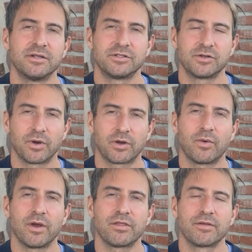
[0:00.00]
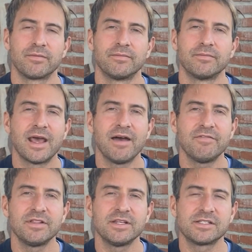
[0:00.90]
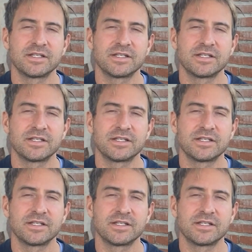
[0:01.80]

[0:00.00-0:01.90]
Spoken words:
to work with. Having this